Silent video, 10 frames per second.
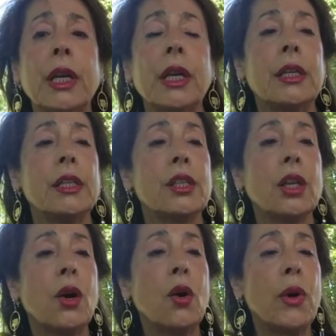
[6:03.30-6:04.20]

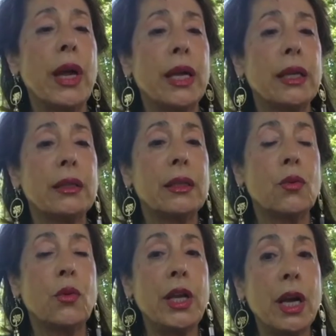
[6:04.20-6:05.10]
So, and
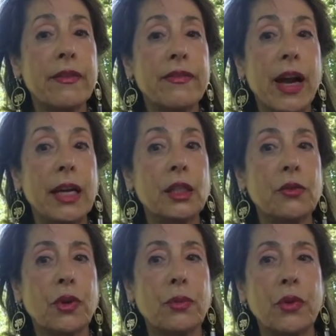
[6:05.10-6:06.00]
we are invited
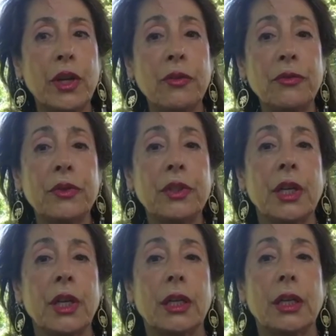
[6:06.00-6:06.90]
from WIFT.
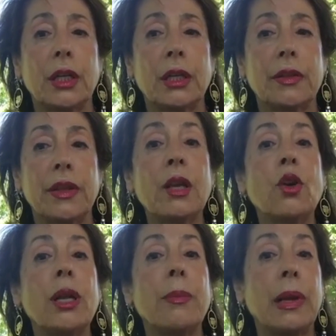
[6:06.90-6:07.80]
Uh, they're
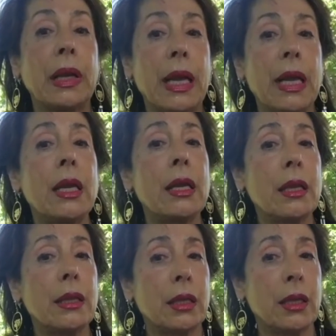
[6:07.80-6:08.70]
going to play
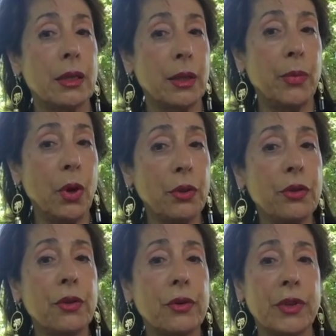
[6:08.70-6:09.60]
the, the both
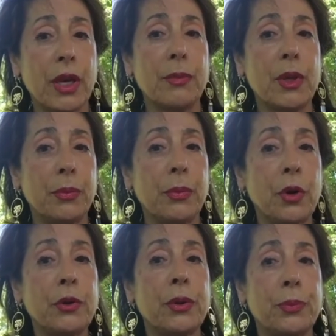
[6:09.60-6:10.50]
of them, the
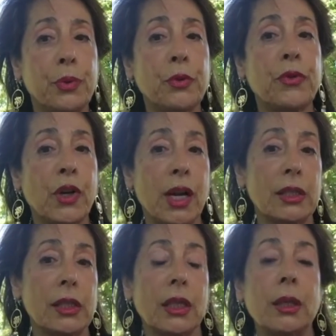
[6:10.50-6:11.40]
both proof of
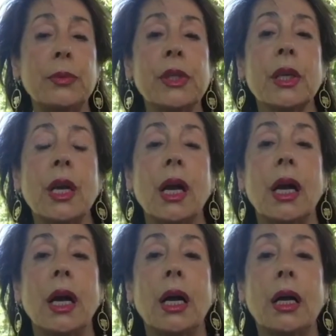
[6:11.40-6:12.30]
concepts,
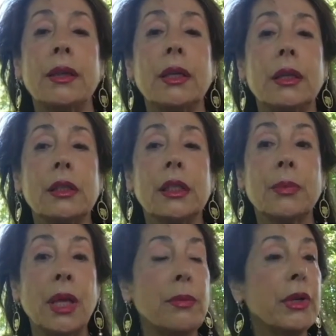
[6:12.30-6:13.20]
uh, the
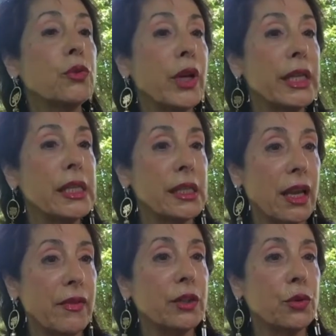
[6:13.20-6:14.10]
September
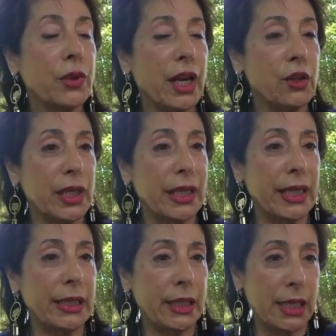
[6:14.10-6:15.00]
twenty-seventh, two thousand
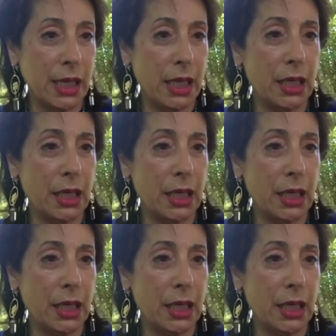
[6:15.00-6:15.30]
eighteen.